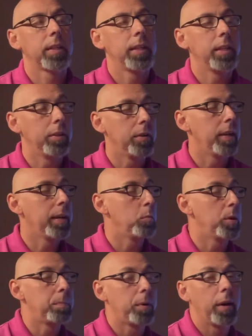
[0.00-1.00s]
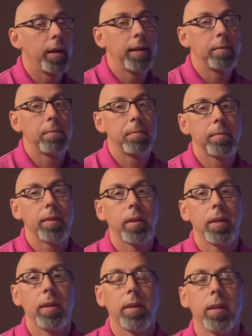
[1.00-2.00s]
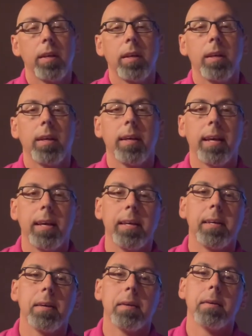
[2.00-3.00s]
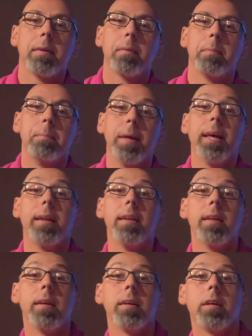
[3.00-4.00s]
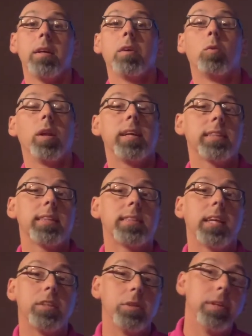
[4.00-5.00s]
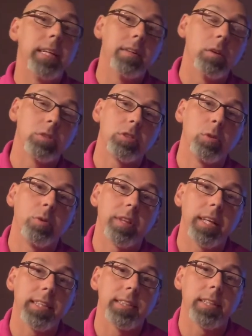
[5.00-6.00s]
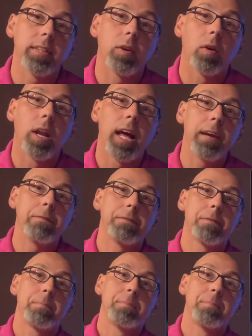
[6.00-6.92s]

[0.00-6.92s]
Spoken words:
In your name we pray. Amen. Well, as I said, you need those two things in your life.